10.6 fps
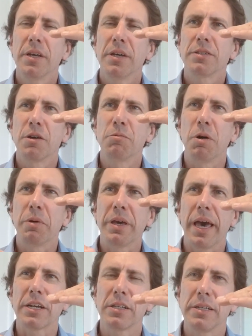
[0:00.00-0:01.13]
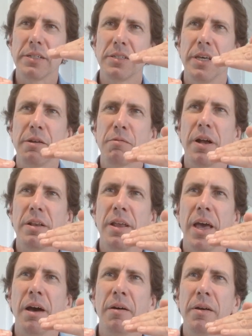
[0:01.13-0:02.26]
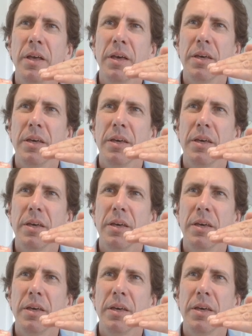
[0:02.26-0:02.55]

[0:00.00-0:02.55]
So what we actually are seeing right now